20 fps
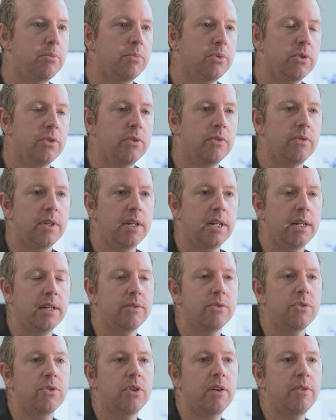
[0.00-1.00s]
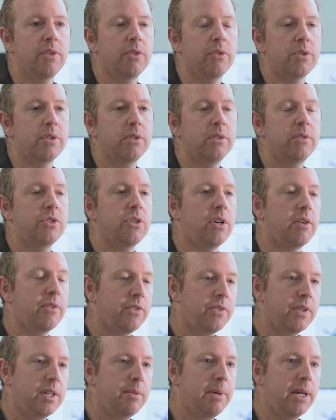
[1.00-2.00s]
improve
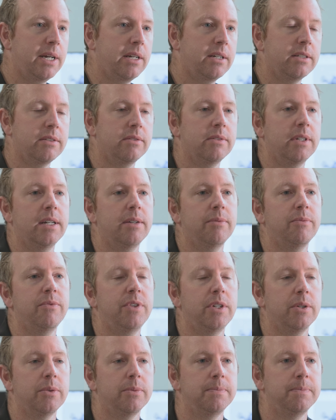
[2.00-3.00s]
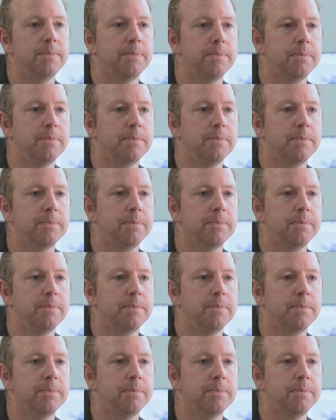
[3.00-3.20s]
driver feedback and feel.